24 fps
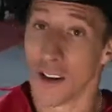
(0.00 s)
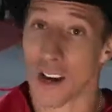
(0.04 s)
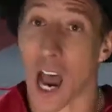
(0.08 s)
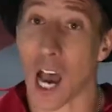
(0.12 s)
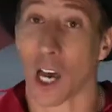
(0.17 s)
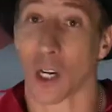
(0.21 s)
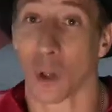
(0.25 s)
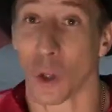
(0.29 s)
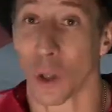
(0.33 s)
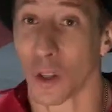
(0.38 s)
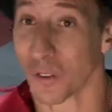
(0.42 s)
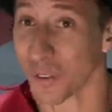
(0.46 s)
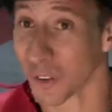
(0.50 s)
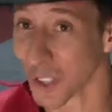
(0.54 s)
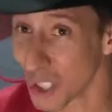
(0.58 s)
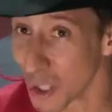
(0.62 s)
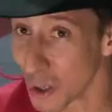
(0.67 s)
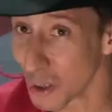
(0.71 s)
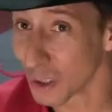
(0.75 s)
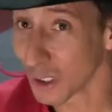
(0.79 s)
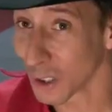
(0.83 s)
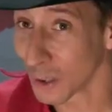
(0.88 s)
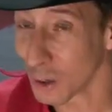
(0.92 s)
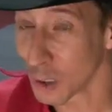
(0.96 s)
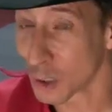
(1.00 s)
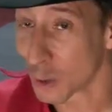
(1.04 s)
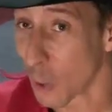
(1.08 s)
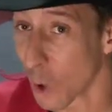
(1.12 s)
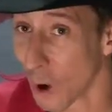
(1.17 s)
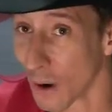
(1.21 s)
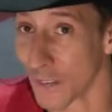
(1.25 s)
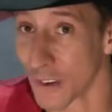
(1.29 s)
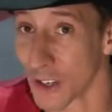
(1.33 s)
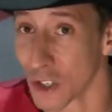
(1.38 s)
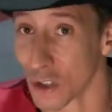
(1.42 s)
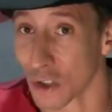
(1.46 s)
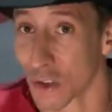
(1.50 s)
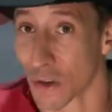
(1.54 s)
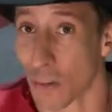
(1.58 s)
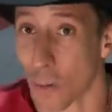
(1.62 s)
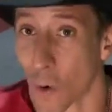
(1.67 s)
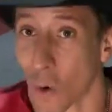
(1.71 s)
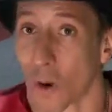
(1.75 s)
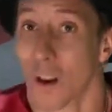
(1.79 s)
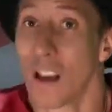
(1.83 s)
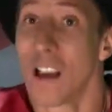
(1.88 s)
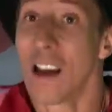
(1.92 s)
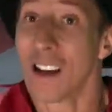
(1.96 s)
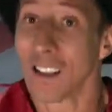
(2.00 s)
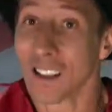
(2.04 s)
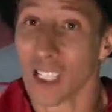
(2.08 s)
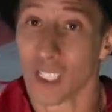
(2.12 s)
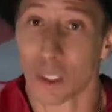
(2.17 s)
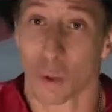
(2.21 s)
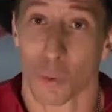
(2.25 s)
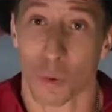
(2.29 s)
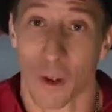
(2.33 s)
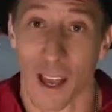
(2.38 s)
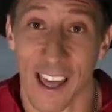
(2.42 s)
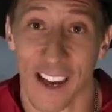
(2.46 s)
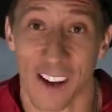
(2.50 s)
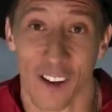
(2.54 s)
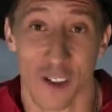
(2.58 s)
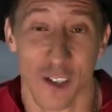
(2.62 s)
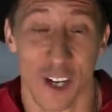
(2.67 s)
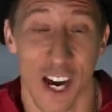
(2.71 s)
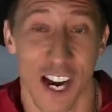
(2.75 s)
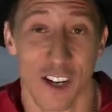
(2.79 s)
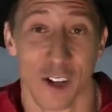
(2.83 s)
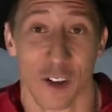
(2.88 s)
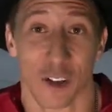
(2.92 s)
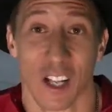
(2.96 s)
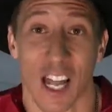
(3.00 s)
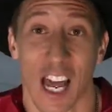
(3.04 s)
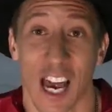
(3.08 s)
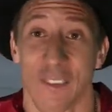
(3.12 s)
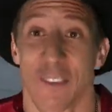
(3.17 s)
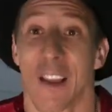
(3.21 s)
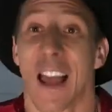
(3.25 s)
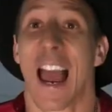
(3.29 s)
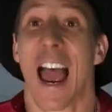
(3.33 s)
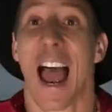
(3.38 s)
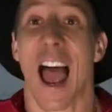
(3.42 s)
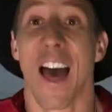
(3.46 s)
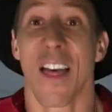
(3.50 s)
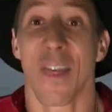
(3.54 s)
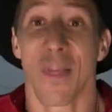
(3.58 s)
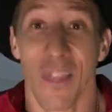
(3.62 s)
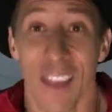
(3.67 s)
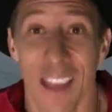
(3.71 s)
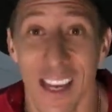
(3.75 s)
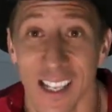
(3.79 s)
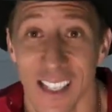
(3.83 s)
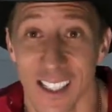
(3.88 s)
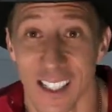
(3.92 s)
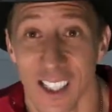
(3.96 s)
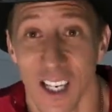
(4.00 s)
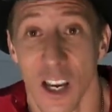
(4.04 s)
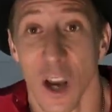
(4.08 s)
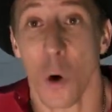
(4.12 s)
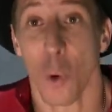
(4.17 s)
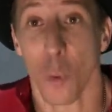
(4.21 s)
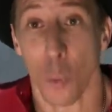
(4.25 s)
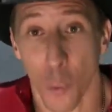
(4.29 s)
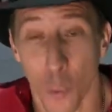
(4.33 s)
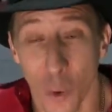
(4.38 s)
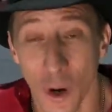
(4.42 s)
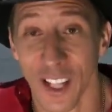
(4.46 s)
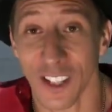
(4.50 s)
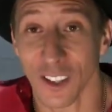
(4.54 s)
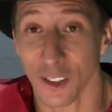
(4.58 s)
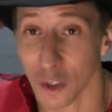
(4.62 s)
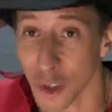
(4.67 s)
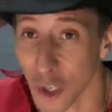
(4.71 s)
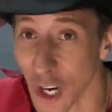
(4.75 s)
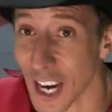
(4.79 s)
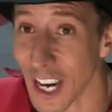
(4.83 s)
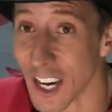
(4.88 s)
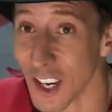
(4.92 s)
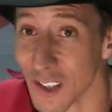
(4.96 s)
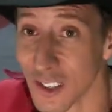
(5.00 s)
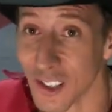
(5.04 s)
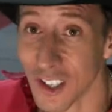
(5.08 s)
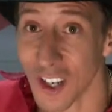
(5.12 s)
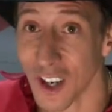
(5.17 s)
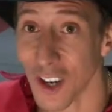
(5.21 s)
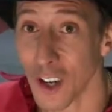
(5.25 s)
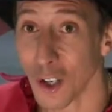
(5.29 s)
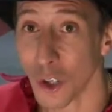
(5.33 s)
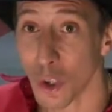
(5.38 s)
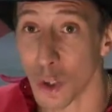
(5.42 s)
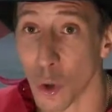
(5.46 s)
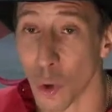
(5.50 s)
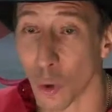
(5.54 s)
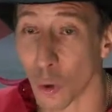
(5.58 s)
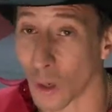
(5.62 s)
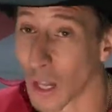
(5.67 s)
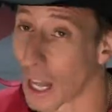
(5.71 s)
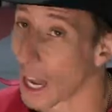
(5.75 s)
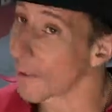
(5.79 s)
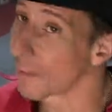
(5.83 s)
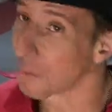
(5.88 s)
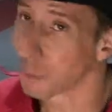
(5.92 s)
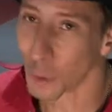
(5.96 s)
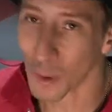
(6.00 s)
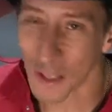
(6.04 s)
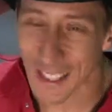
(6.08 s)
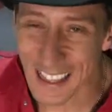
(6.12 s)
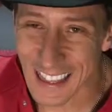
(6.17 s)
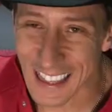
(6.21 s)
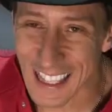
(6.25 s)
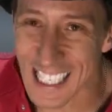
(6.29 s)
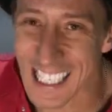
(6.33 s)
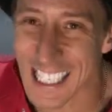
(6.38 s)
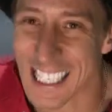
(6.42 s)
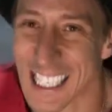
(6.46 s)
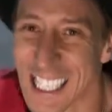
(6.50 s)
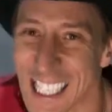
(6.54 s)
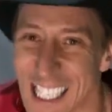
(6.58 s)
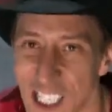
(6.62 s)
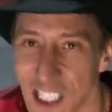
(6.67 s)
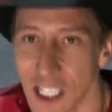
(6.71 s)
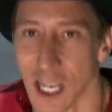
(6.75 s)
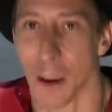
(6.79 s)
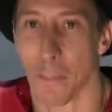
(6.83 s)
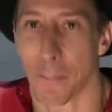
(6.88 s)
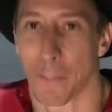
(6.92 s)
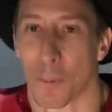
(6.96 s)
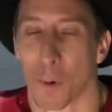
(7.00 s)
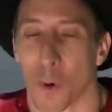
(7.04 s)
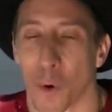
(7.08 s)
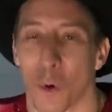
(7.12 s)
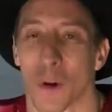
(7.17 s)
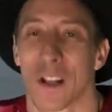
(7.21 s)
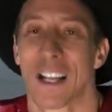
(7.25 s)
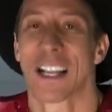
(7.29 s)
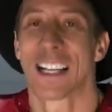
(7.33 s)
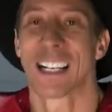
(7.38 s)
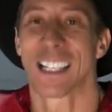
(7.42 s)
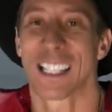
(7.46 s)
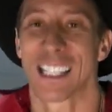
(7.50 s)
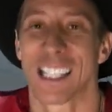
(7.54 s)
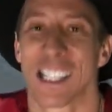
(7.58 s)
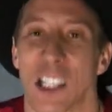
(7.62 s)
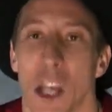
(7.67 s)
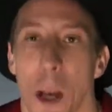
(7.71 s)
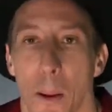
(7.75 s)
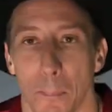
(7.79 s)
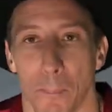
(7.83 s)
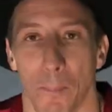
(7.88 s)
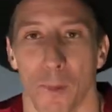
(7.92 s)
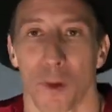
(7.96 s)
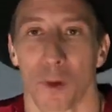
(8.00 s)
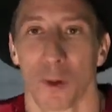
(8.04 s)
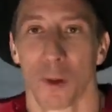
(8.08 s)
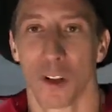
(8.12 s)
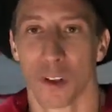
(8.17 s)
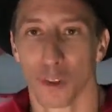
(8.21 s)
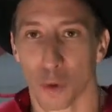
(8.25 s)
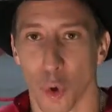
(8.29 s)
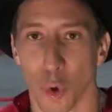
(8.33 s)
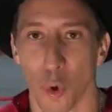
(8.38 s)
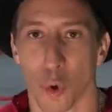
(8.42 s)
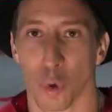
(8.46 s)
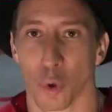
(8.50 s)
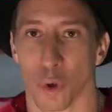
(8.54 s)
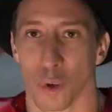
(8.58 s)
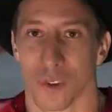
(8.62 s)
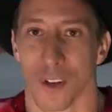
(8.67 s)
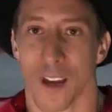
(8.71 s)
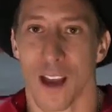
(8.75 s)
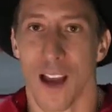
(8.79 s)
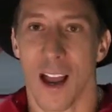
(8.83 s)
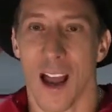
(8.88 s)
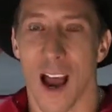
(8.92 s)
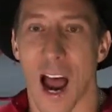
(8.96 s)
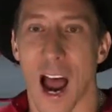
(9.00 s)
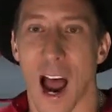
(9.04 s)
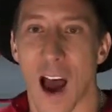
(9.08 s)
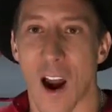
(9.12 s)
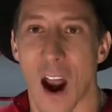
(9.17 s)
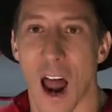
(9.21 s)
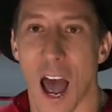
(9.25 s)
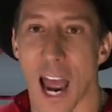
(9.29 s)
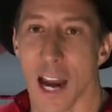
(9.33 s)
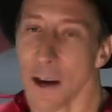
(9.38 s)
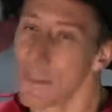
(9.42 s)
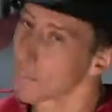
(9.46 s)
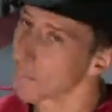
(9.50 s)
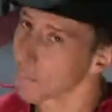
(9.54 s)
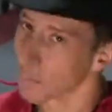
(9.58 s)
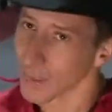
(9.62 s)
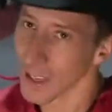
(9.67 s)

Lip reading: not only will you lose 12 inches or more, this will energize your life, and this will change your life with these simple, simple tools. All right,